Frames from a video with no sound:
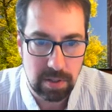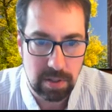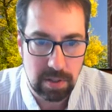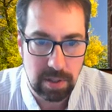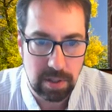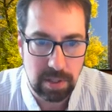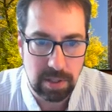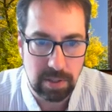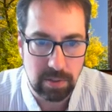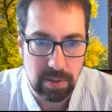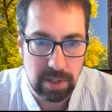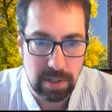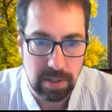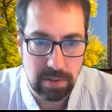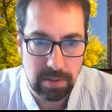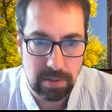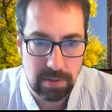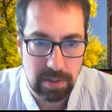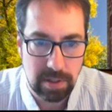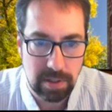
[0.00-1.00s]
anyway,
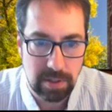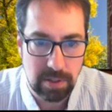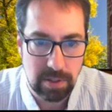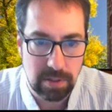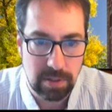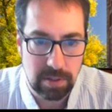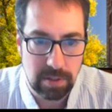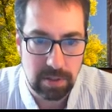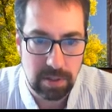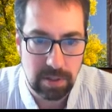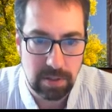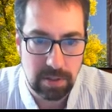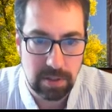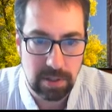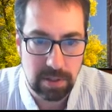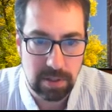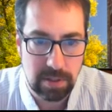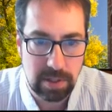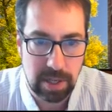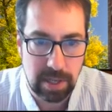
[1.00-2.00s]
it's
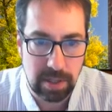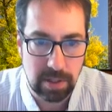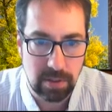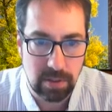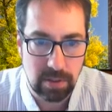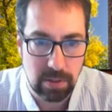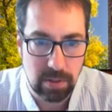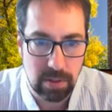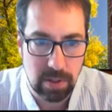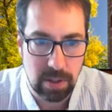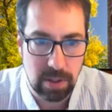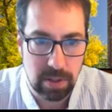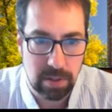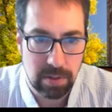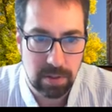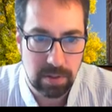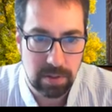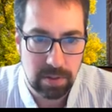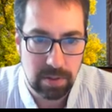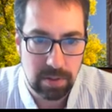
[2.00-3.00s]
just taking too long.
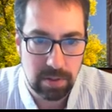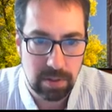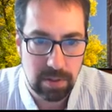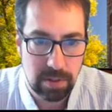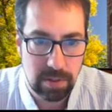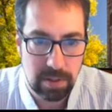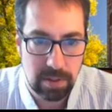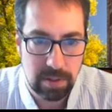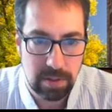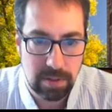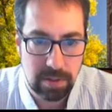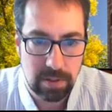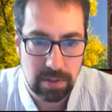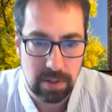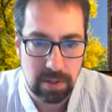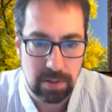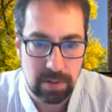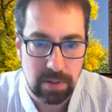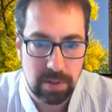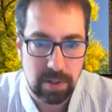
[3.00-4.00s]

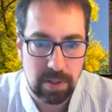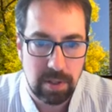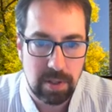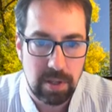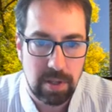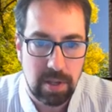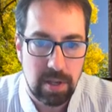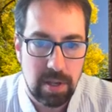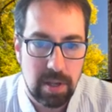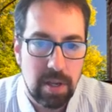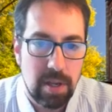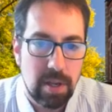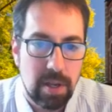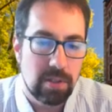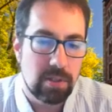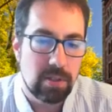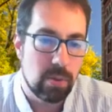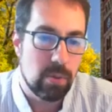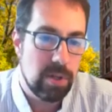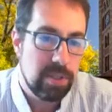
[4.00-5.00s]

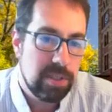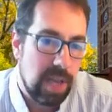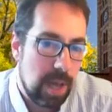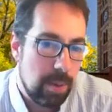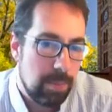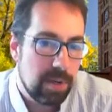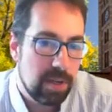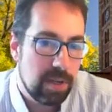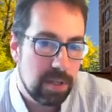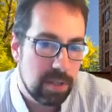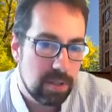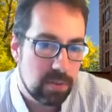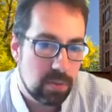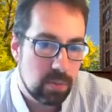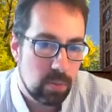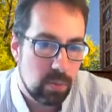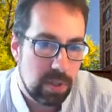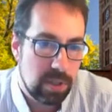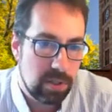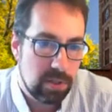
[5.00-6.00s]
So what's happening is
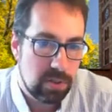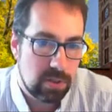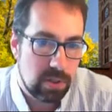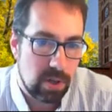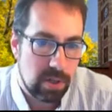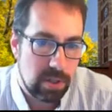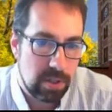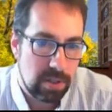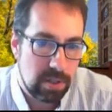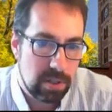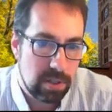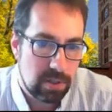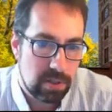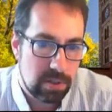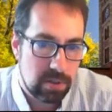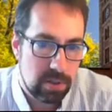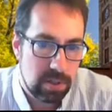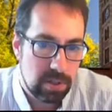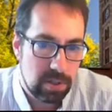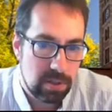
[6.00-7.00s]
we started
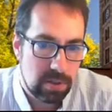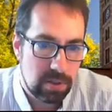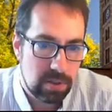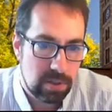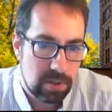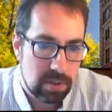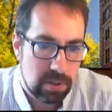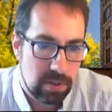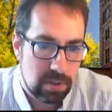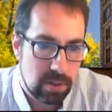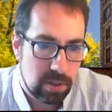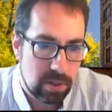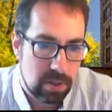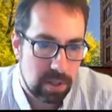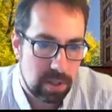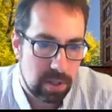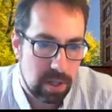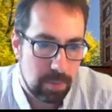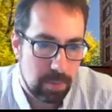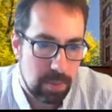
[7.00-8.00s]
this
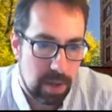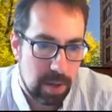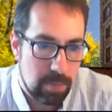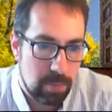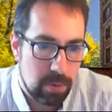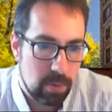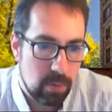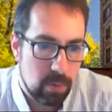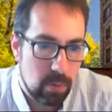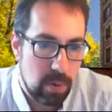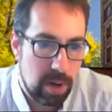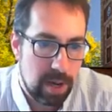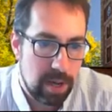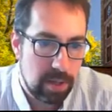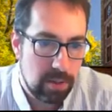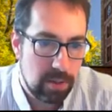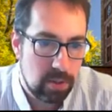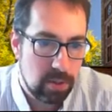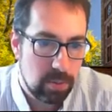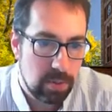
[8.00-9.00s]
circuit up. I put way
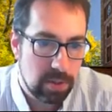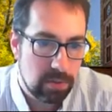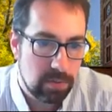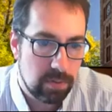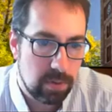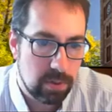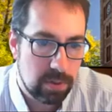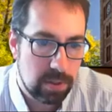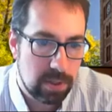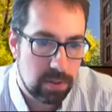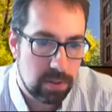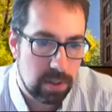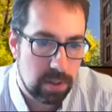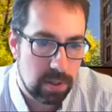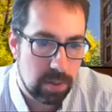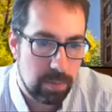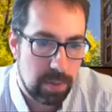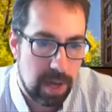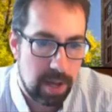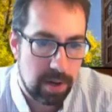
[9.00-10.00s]
too much voltage on the
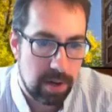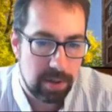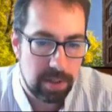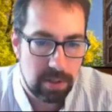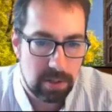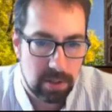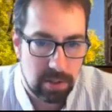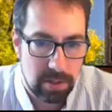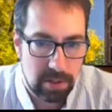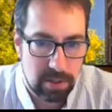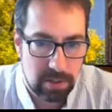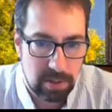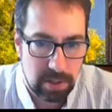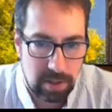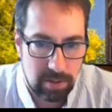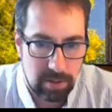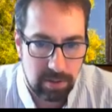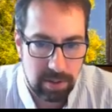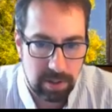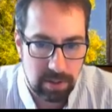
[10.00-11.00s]
battery, so
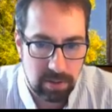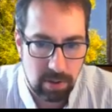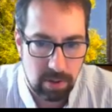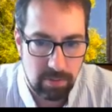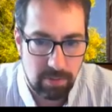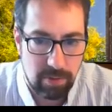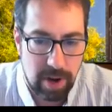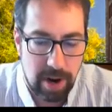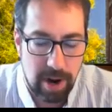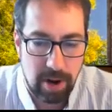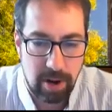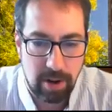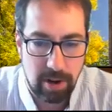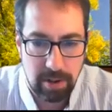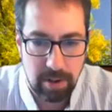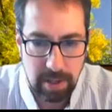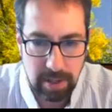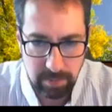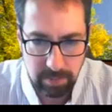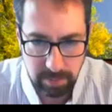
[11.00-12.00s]
everything's on fire,
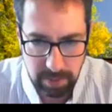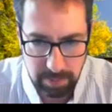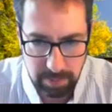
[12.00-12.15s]
and